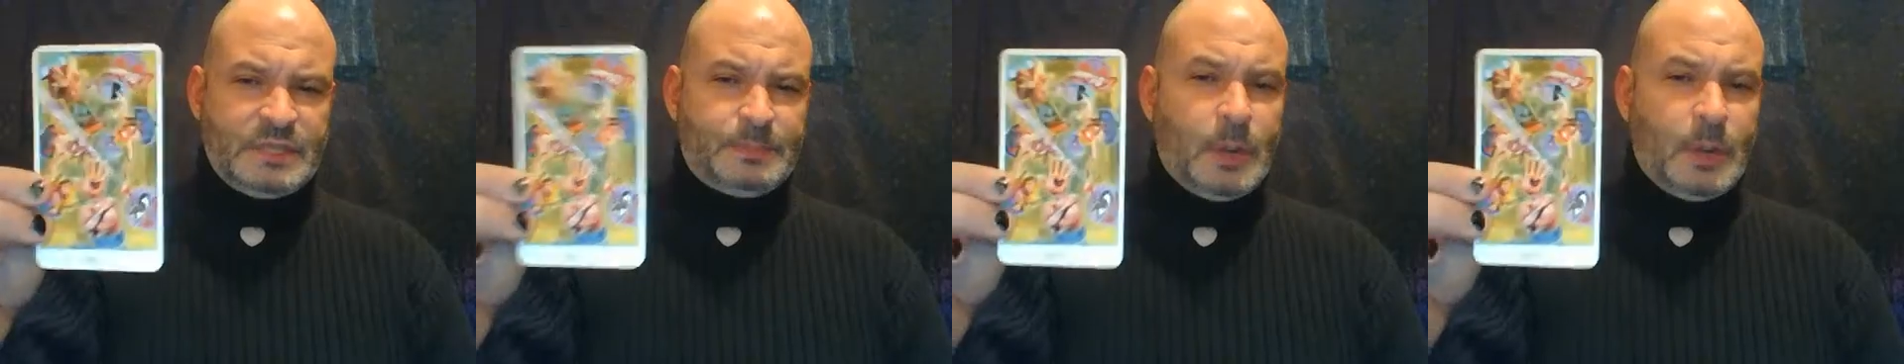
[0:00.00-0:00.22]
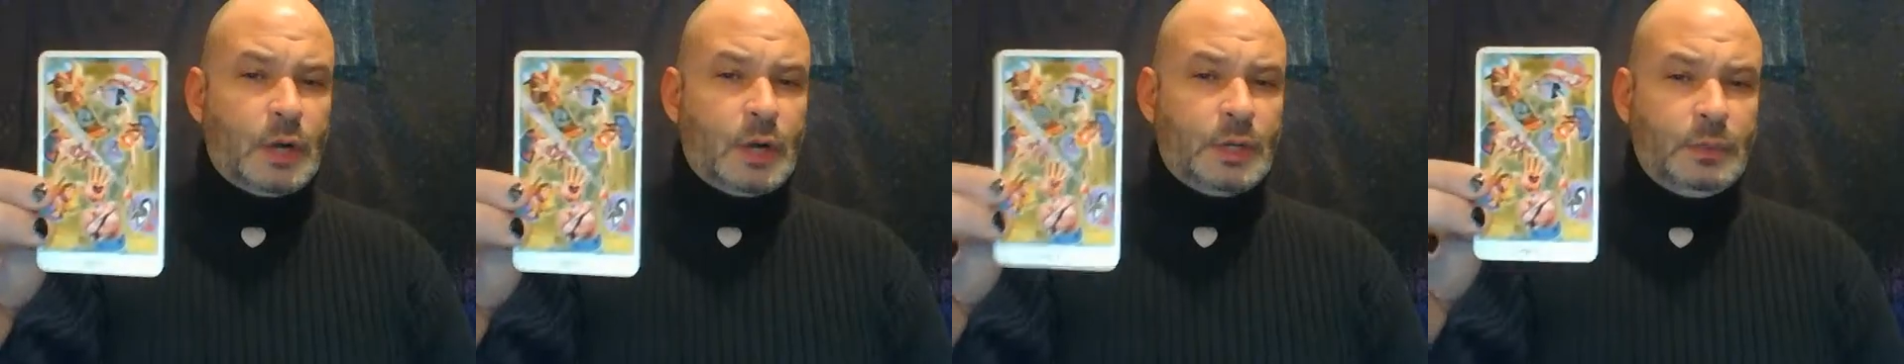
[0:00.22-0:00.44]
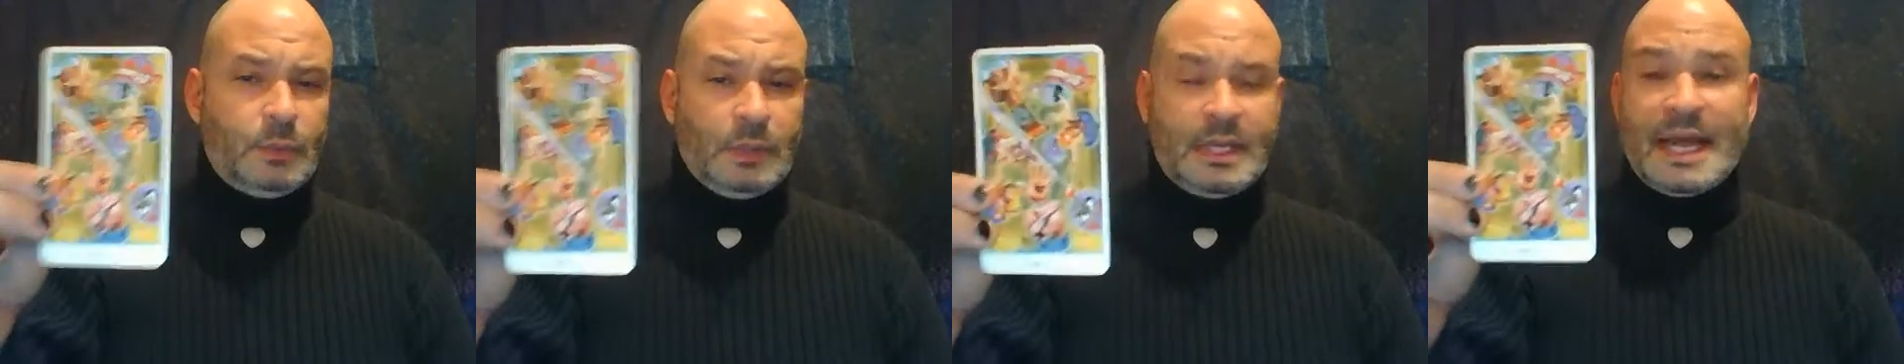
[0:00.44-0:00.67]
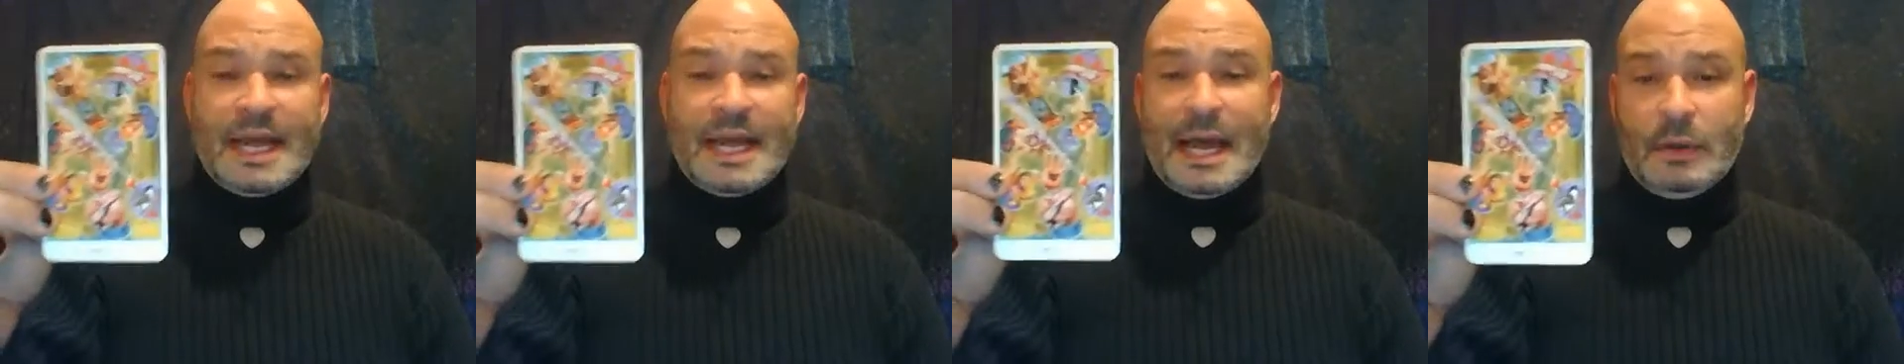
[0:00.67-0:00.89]
party will
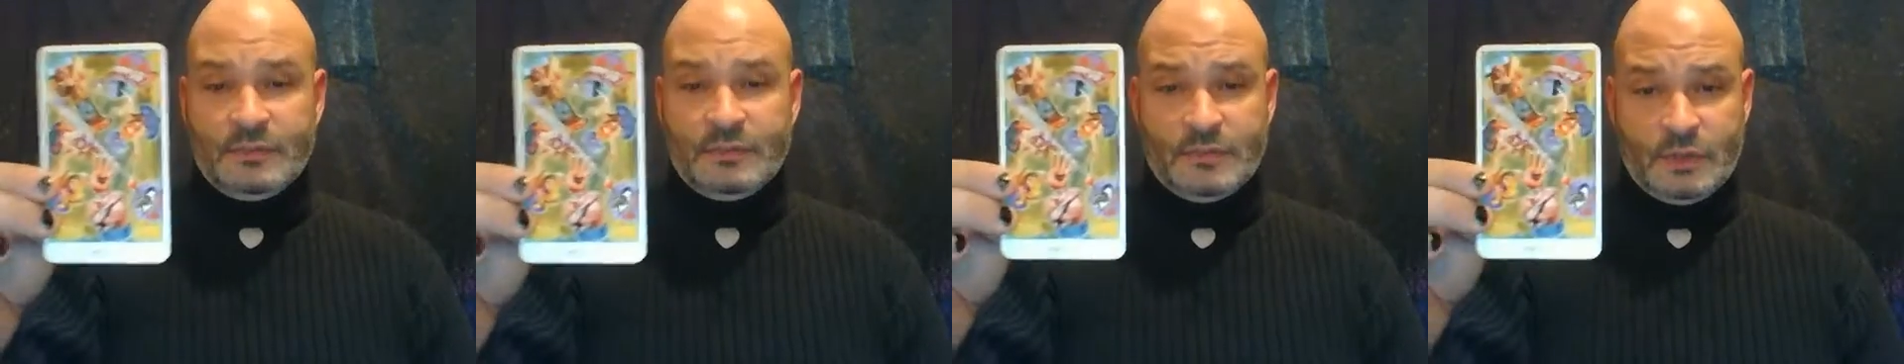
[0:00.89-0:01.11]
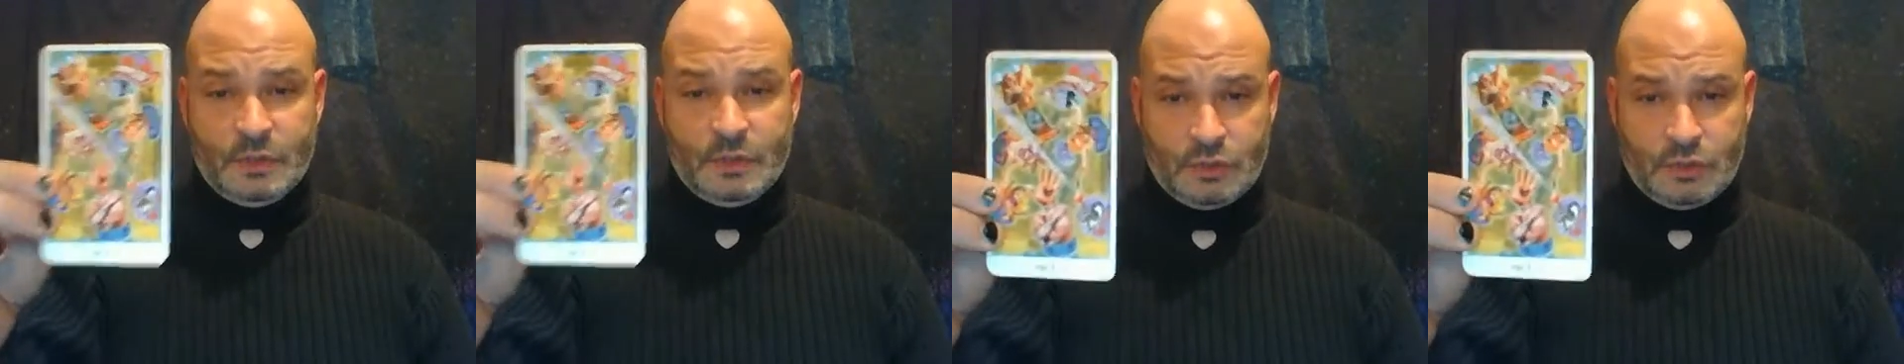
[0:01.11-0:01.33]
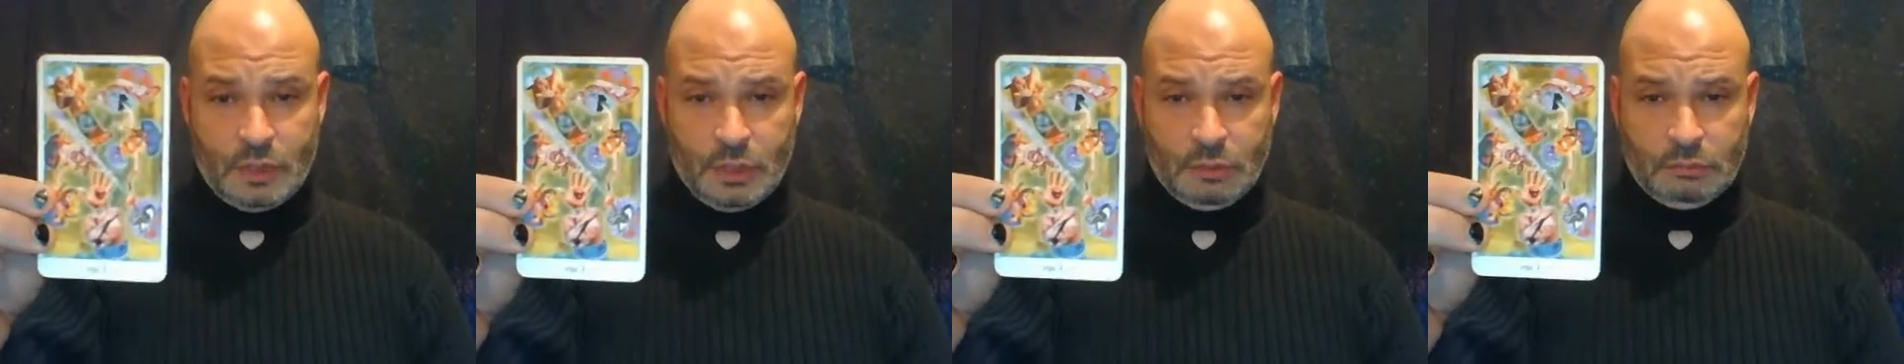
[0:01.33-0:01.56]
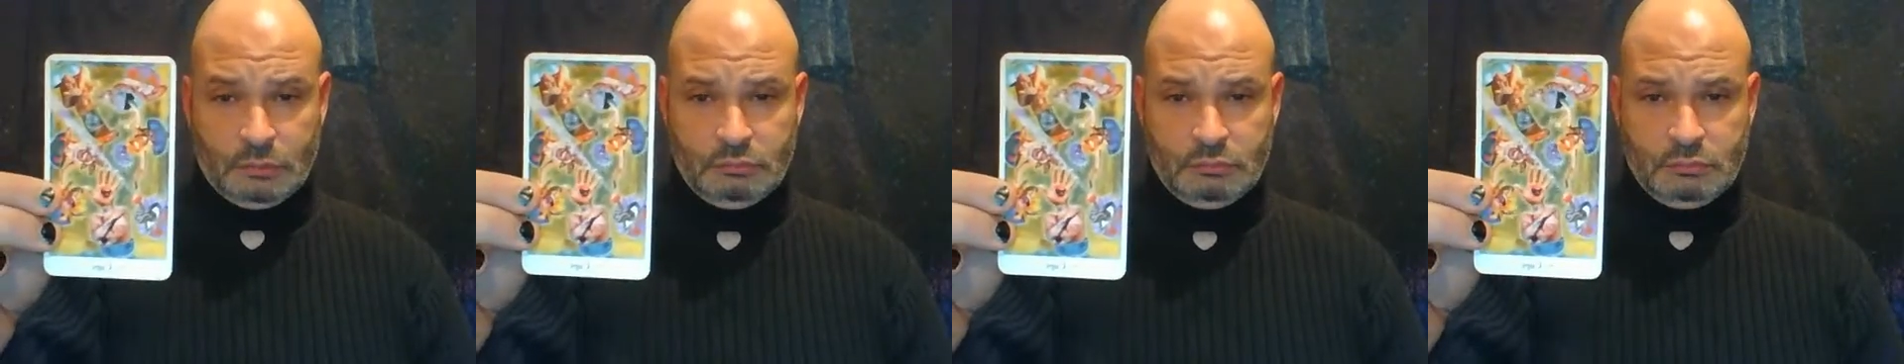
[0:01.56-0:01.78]
get out of
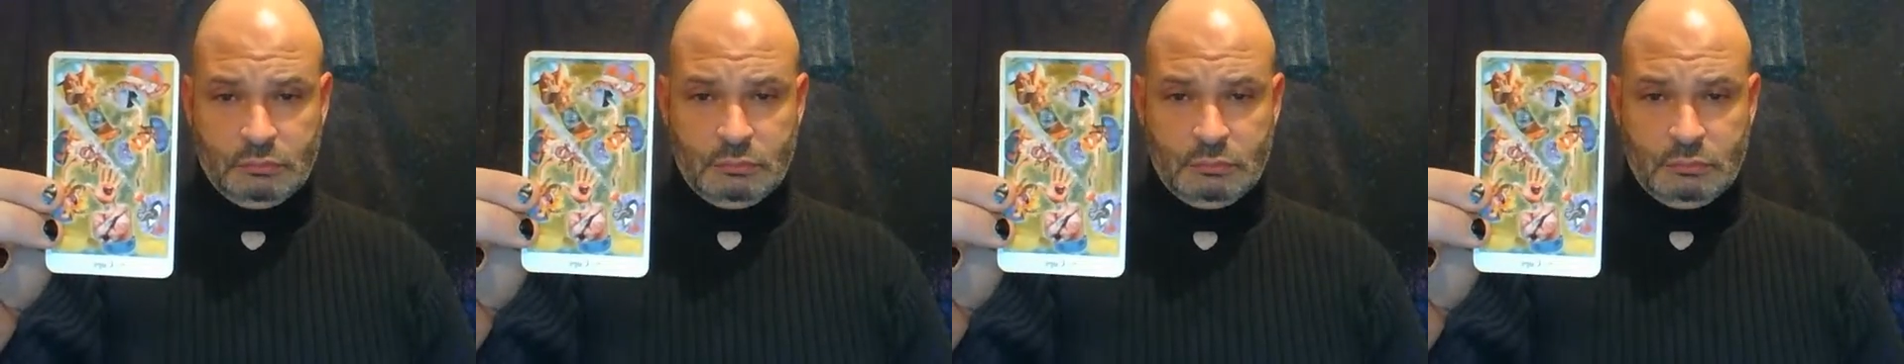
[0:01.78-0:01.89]
control.